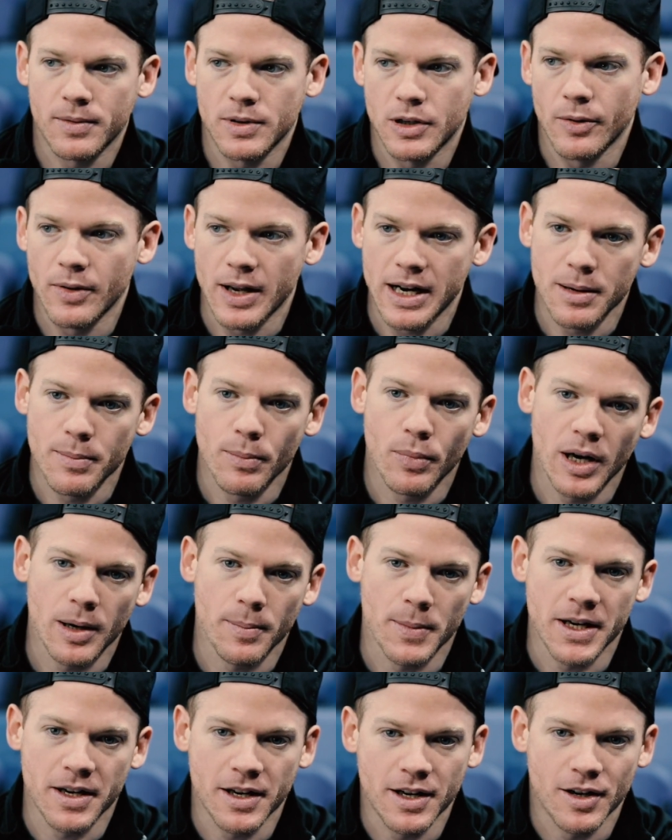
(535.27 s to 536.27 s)
They didn't
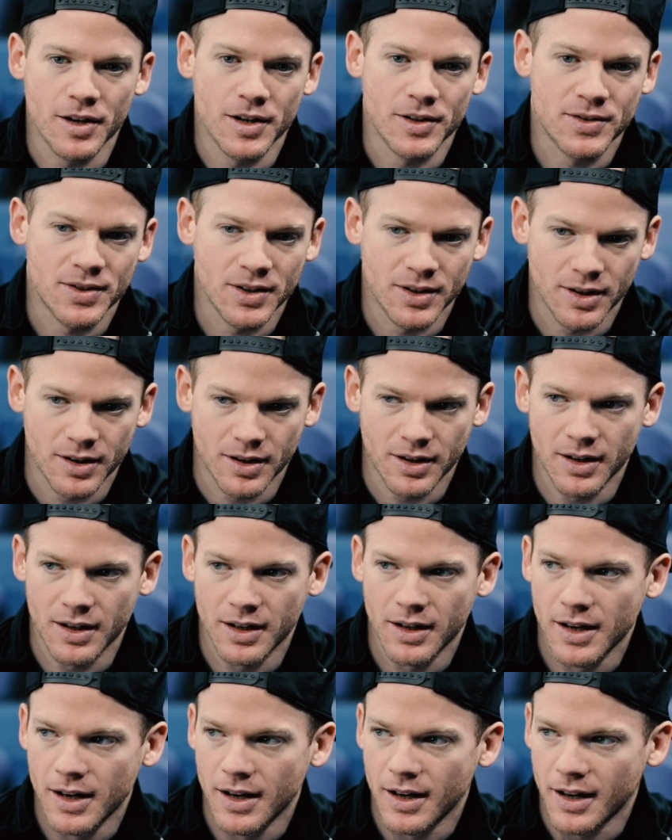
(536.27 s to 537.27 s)
bring me here to
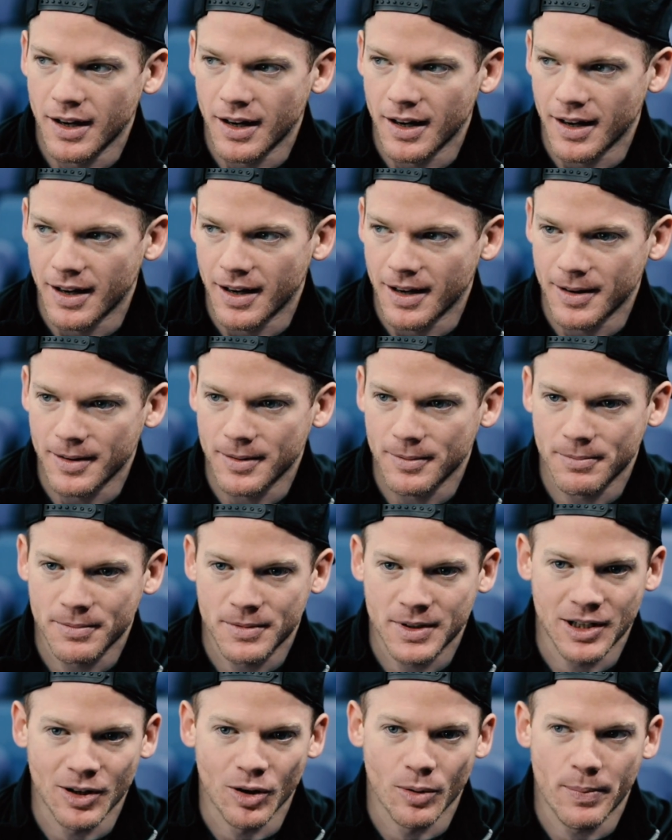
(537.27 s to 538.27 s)

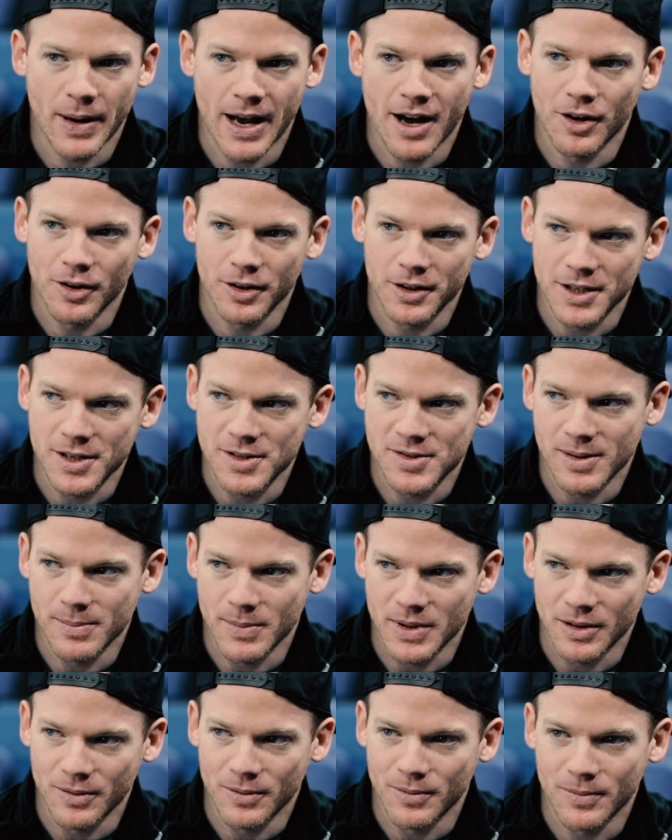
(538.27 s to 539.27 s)
kill penalties
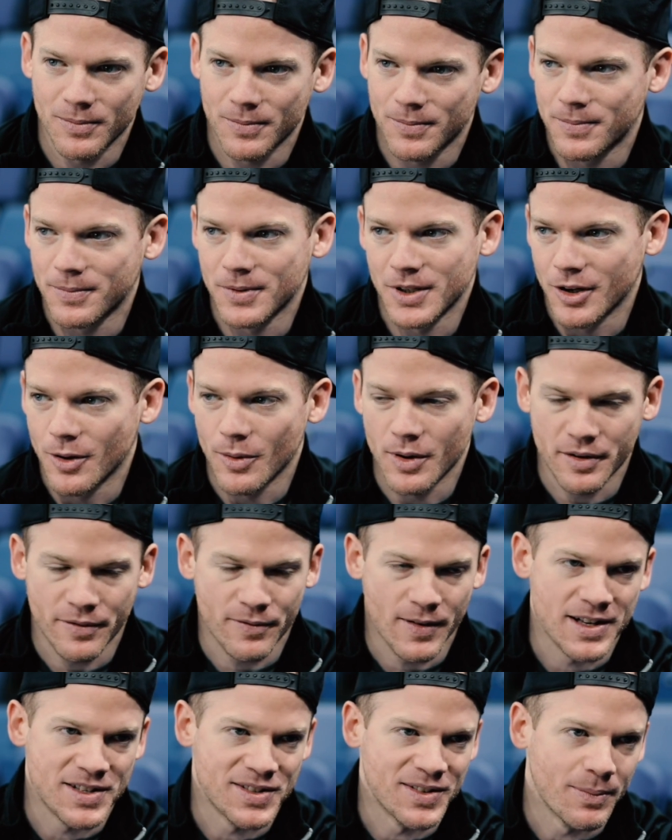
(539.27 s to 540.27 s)
and be, a
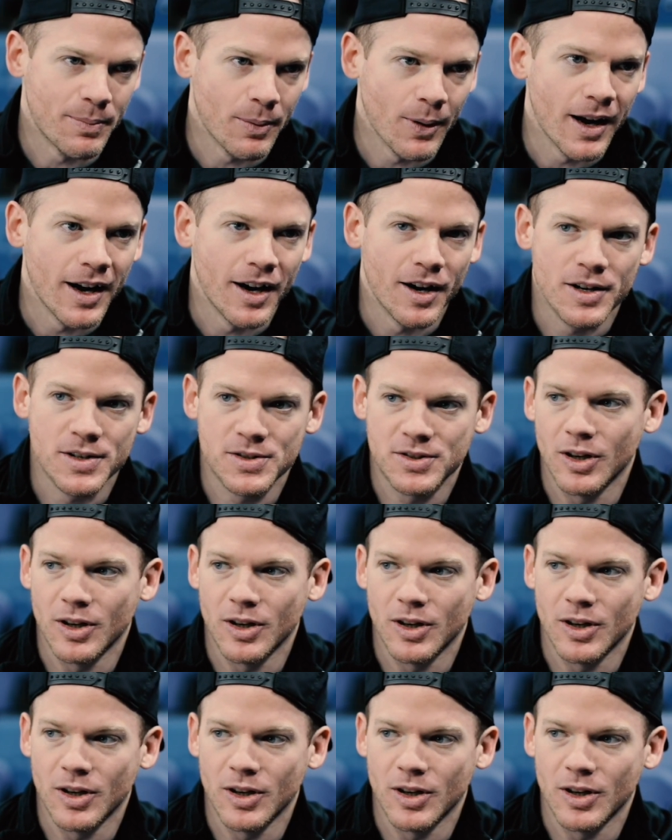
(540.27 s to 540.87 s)
defensive player.